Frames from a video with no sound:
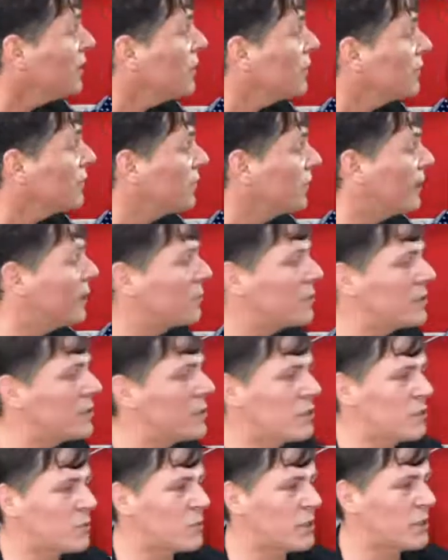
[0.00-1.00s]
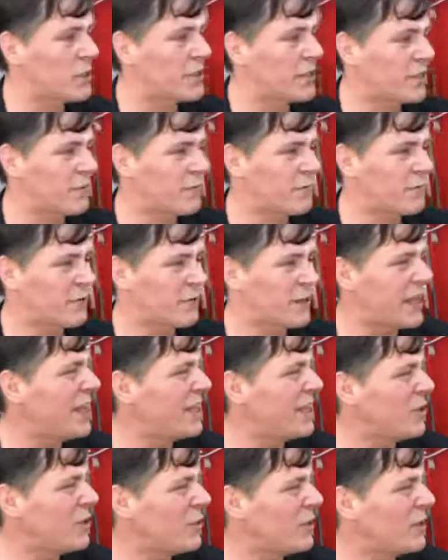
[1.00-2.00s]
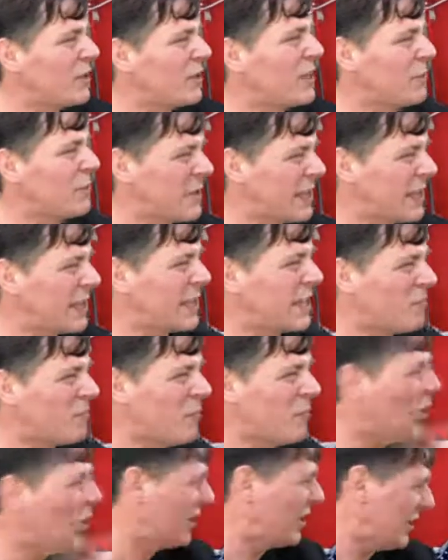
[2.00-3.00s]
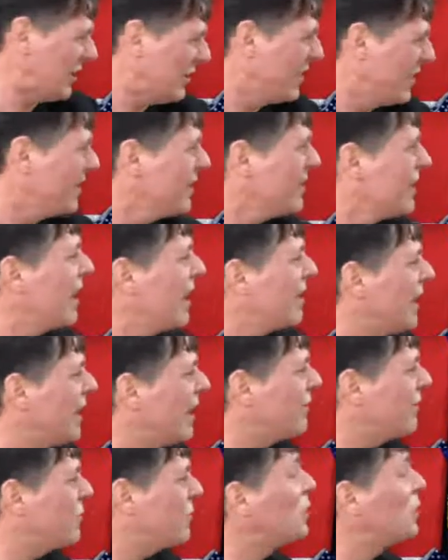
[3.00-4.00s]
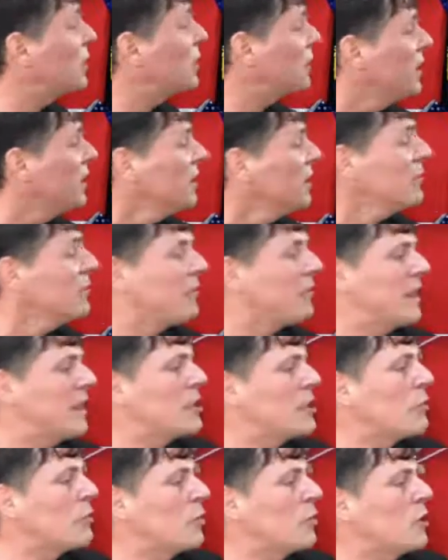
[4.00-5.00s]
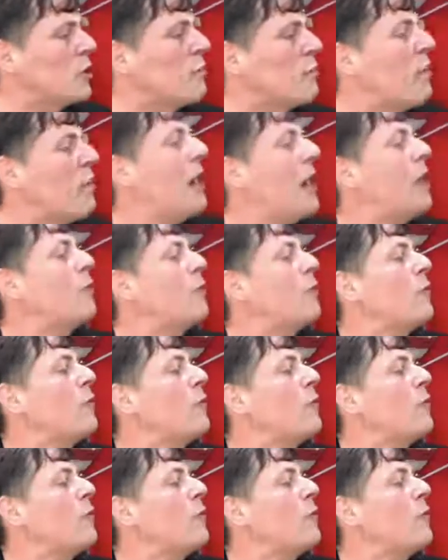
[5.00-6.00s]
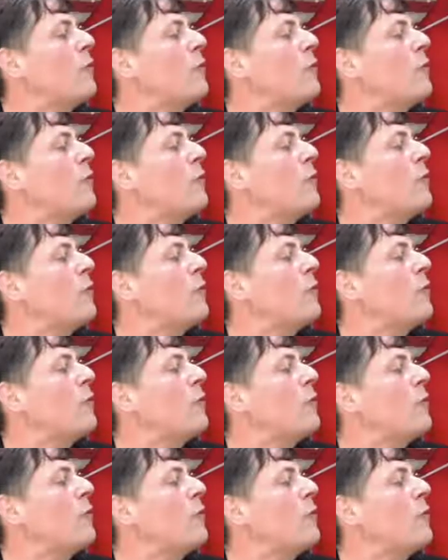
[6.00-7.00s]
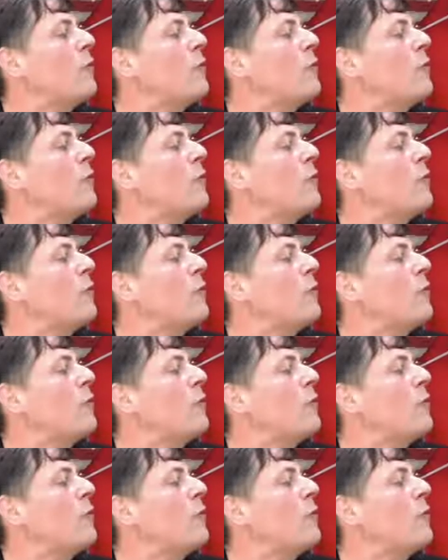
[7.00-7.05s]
So that when you're working for that, you end up getting more, not less, more, so that you're more empowered to do more. And